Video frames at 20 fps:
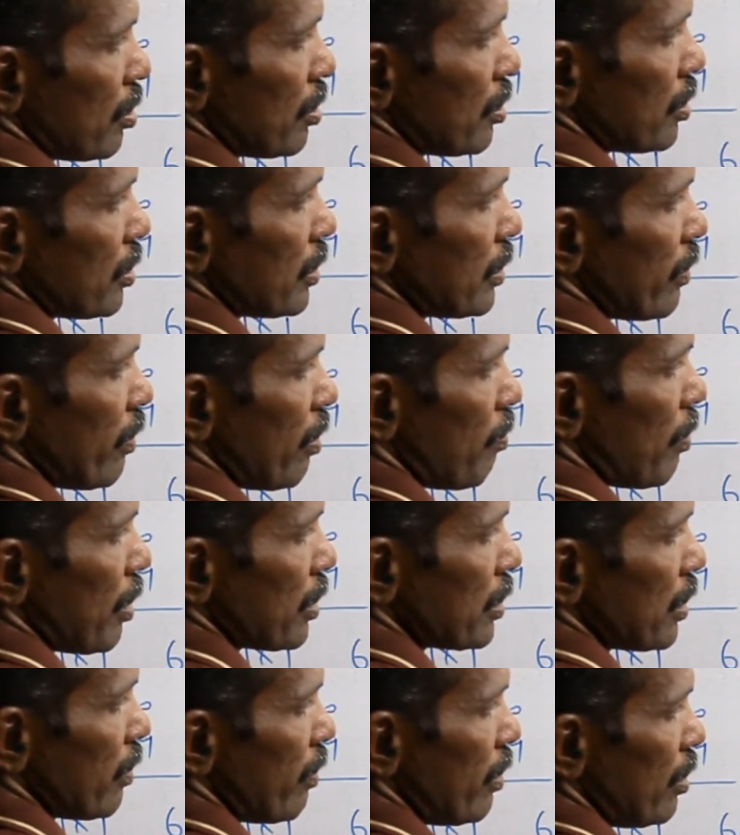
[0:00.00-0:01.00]
seven
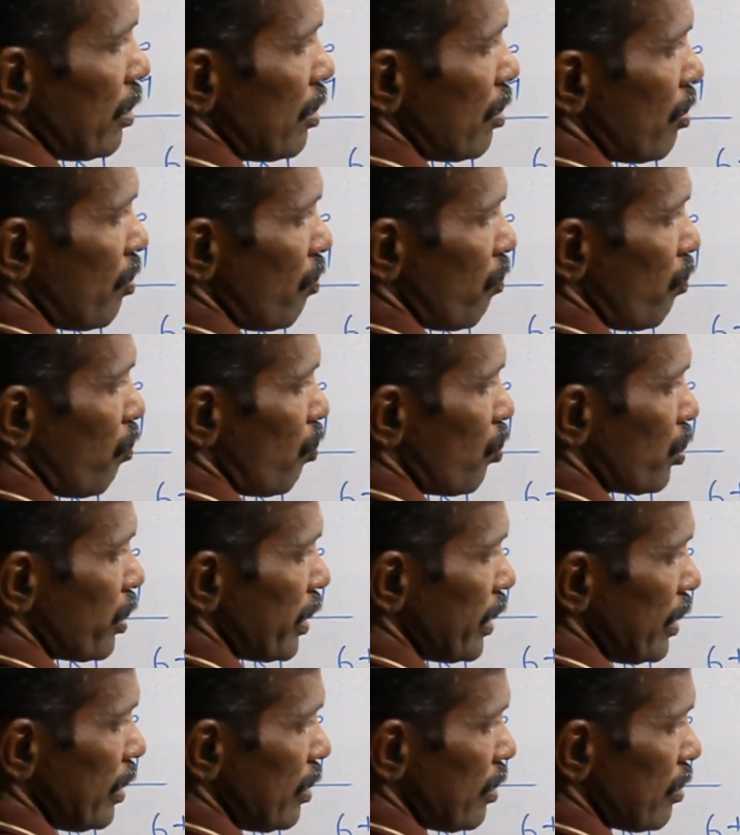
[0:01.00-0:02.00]
plus seven,
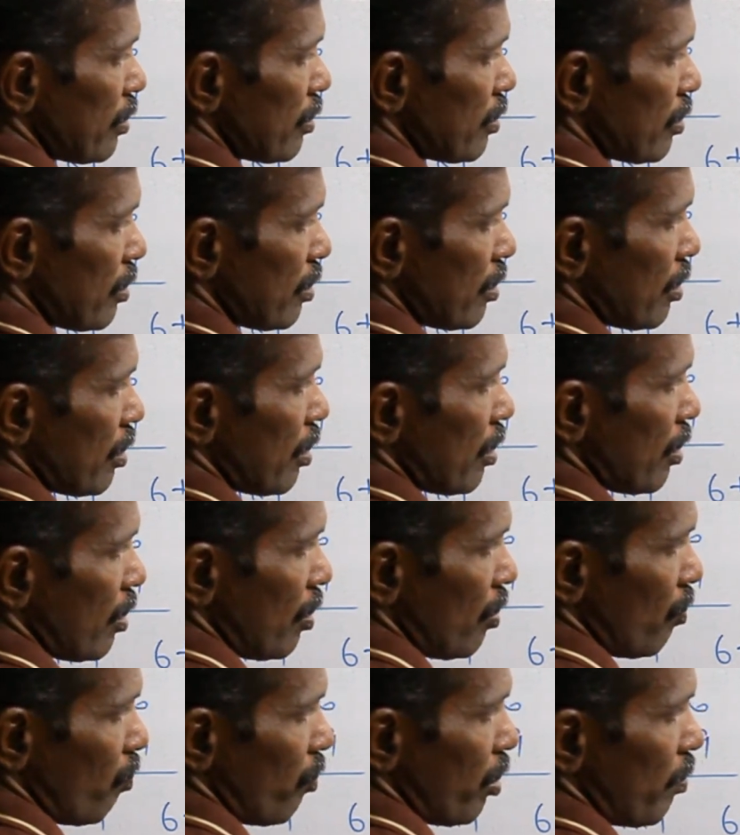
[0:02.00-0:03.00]
fourteen.
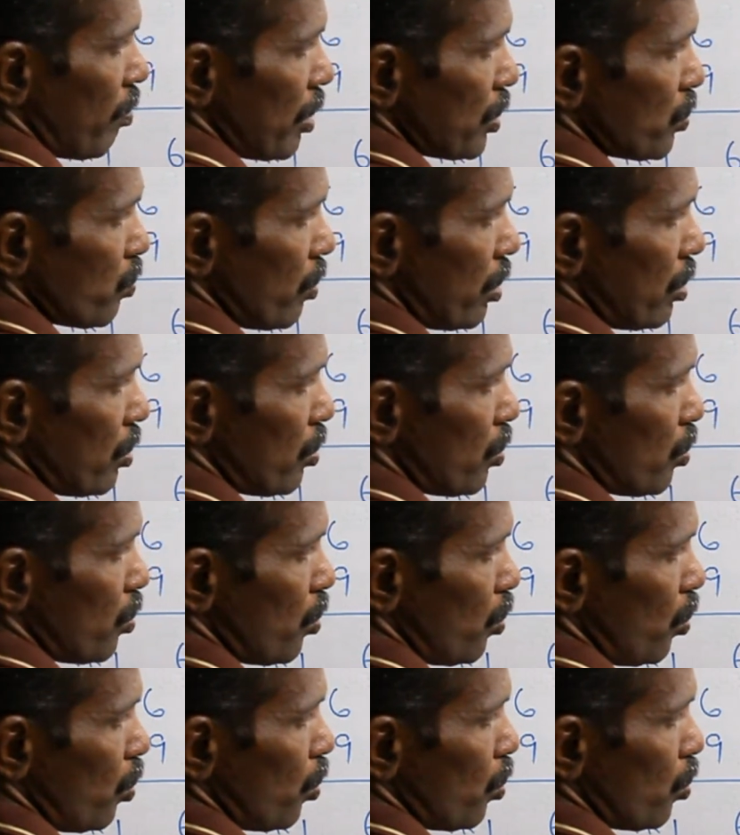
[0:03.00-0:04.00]
one plus one,
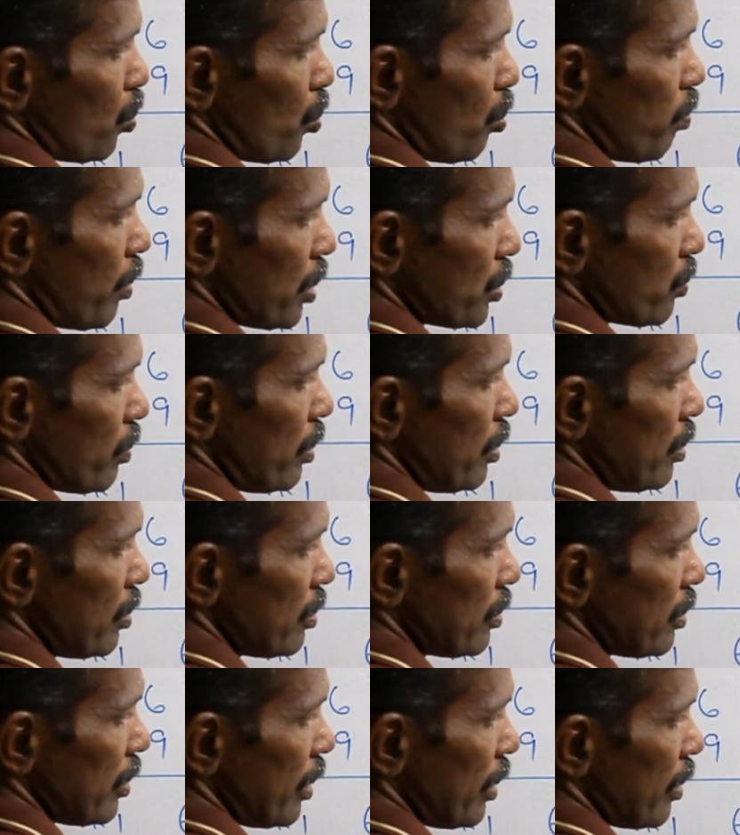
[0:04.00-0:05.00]
two. two plus one,
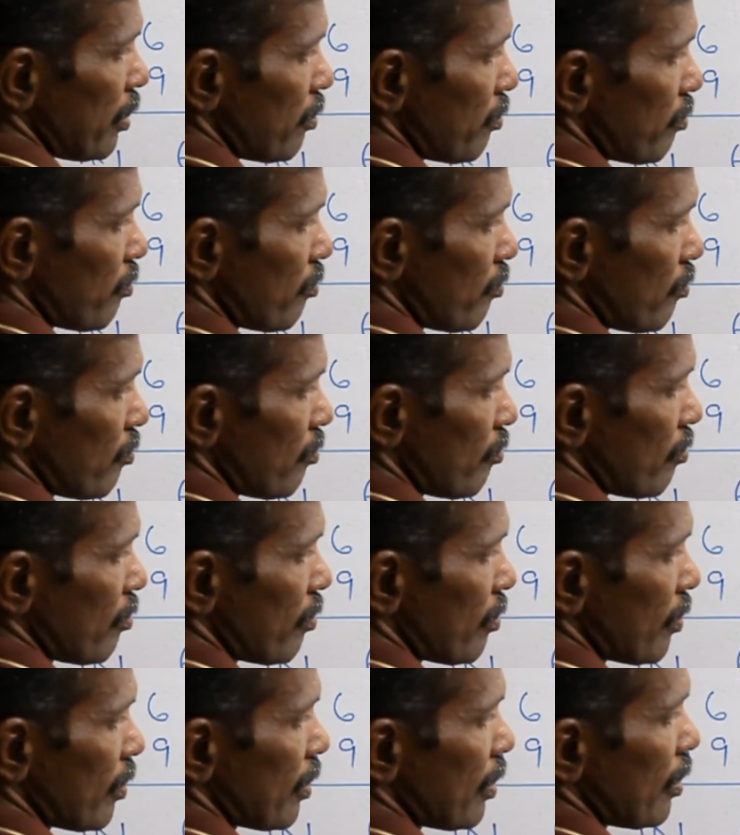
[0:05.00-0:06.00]
three.
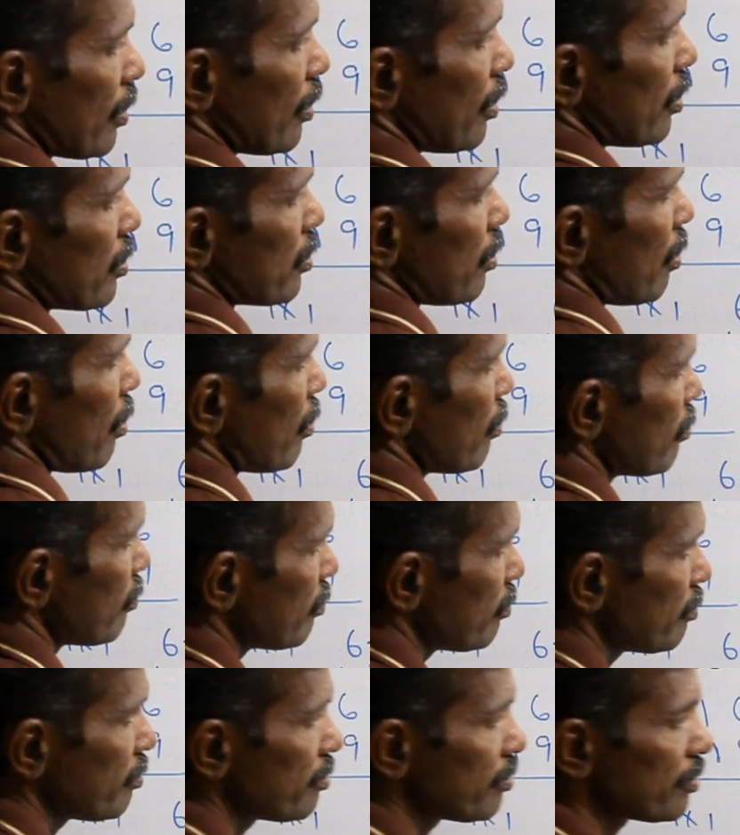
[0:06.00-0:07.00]
That's all.
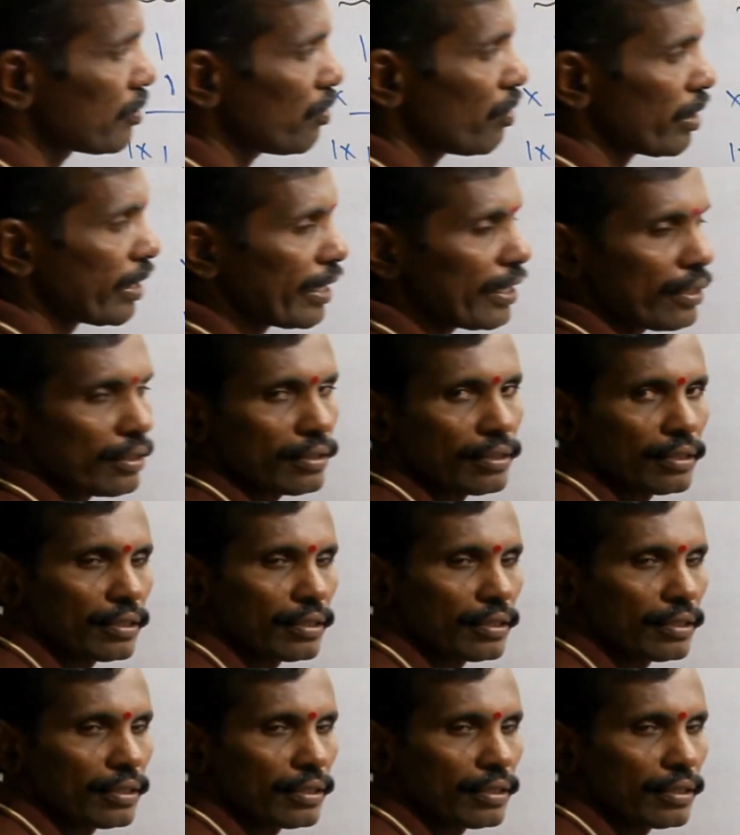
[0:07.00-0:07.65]
Okay?